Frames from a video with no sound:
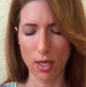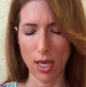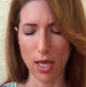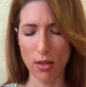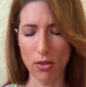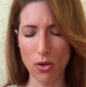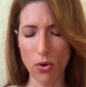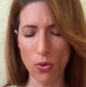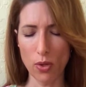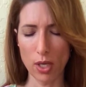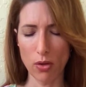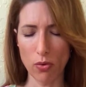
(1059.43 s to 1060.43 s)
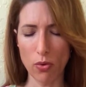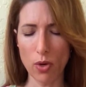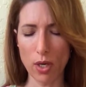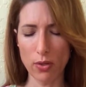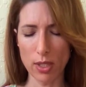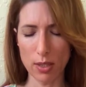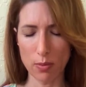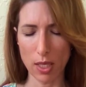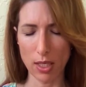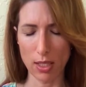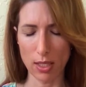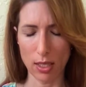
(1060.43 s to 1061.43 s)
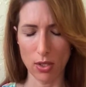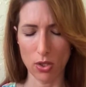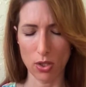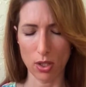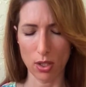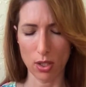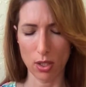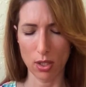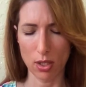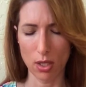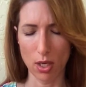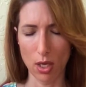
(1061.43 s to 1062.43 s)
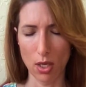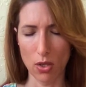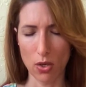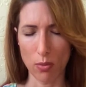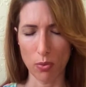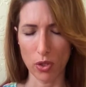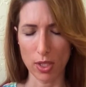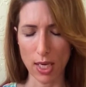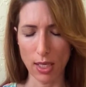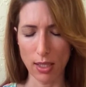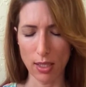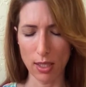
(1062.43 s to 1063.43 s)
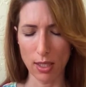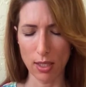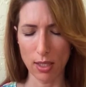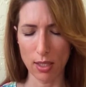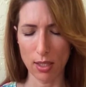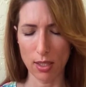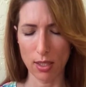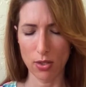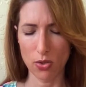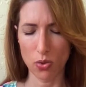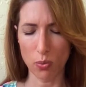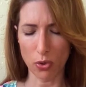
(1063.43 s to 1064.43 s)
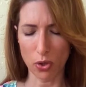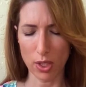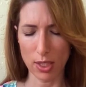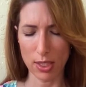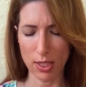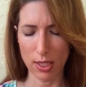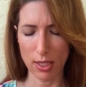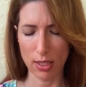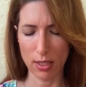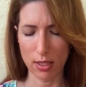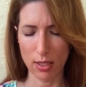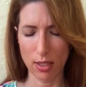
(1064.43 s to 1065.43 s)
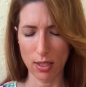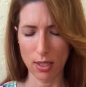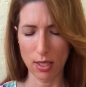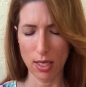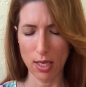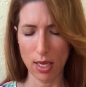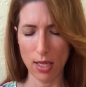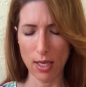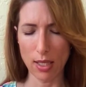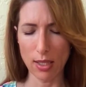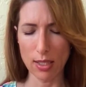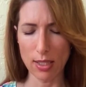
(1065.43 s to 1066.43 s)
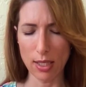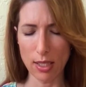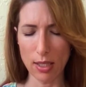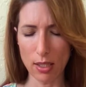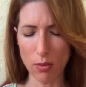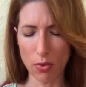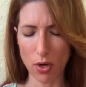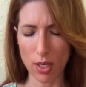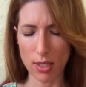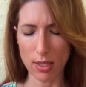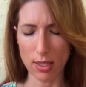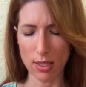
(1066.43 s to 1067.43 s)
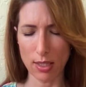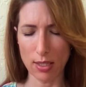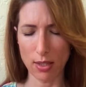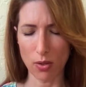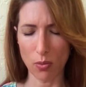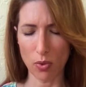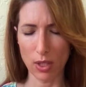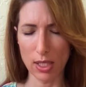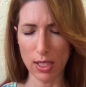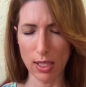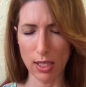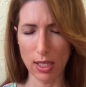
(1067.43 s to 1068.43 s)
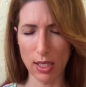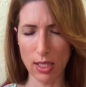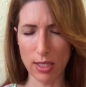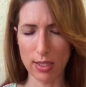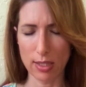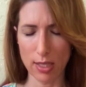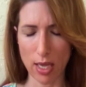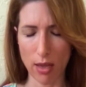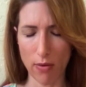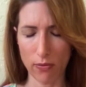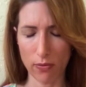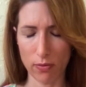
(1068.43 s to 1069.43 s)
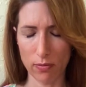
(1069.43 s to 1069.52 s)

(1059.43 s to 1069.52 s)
And know that throughout this meditation, you are protected, supported, and that this healing process is completely safe.